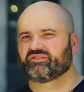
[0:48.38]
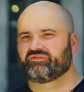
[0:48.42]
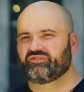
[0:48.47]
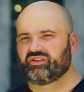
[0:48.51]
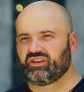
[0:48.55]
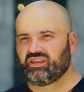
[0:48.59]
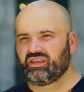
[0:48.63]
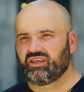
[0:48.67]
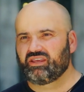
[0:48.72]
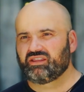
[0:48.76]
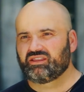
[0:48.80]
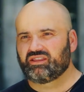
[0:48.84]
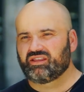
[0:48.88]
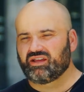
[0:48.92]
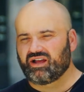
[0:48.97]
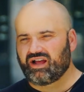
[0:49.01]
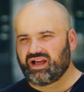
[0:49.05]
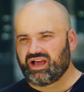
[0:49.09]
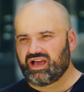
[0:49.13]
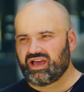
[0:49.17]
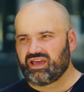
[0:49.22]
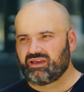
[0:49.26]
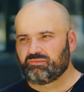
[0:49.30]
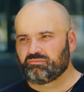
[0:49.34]
of need,
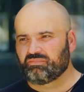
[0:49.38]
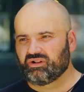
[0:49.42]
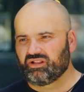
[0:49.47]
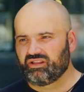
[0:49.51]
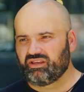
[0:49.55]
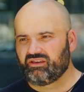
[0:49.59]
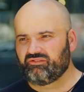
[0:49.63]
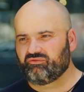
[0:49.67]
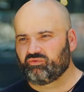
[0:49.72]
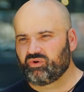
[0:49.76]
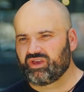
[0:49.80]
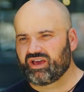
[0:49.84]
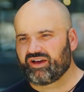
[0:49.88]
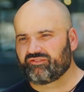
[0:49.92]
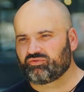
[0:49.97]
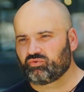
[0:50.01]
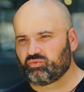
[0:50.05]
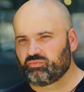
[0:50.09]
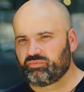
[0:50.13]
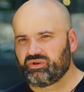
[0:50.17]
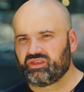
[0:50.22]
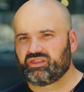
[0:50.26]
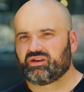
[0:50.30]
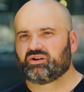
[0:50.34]
I believe we have
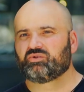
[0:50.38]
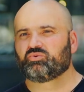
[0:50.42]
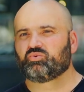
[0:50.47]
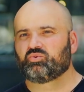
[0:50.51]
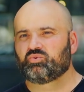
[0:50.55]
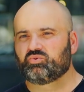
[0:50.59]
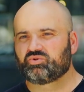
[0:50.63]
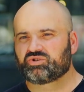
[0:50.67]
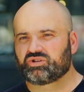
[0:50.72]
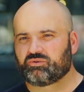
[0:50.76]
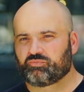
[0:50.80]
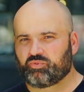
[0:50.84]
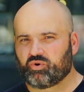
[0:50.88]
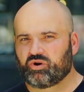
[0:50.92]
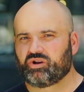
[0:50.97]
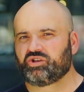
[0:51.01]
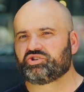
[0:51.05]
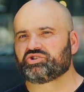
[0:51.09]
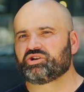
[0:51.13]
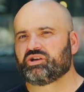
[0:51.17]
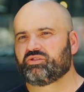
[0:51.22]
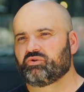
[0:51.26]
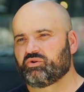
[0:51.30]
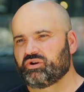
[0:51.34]
to be there to support
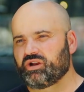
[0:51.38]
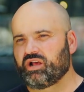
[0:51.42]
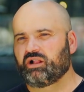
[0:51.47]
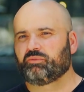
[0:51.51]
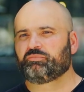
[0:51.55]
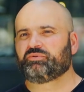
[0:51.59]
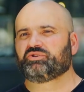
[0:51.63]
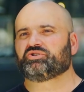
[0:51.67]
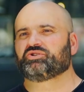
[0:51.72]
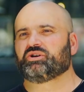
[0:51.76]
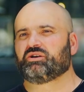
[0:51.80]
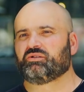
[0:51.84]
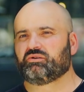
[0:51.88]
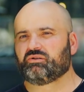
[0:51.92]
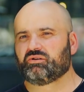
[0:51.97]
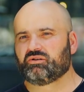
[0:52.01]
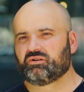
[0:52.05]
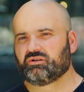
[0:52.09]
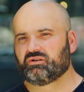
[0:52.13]
each other and help each other.